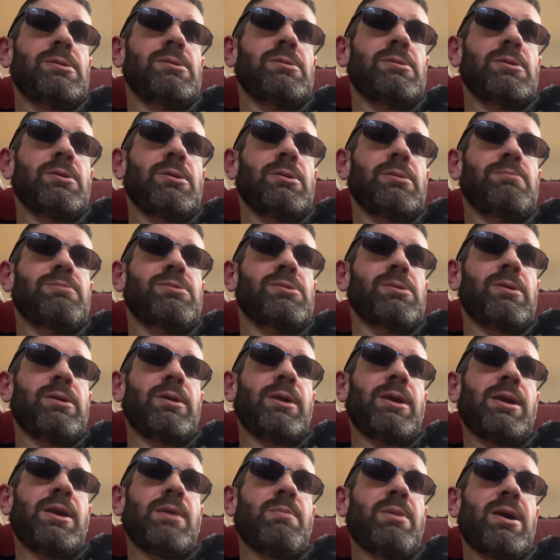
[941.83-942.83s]
or
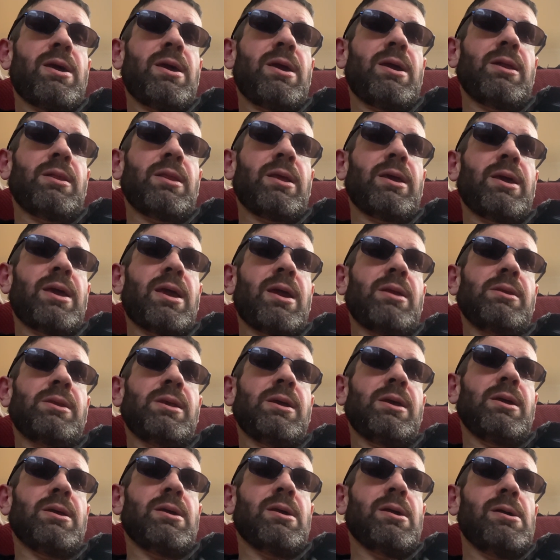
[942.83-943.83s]
eBay or like
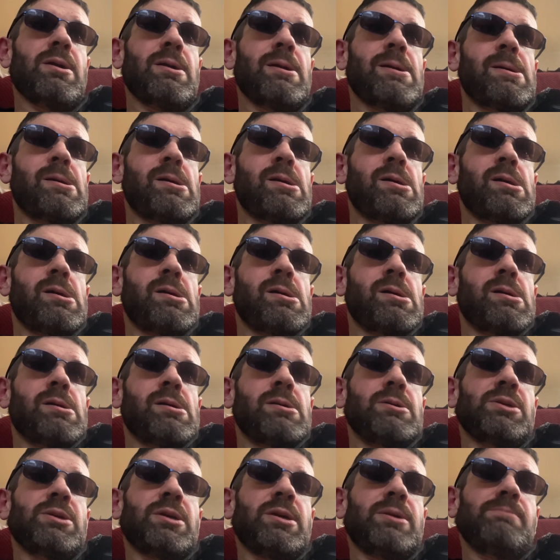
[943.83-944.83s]
antique
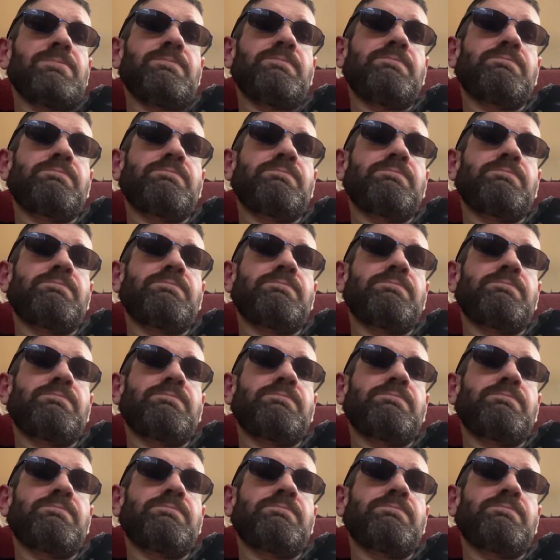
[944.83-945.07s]
shit.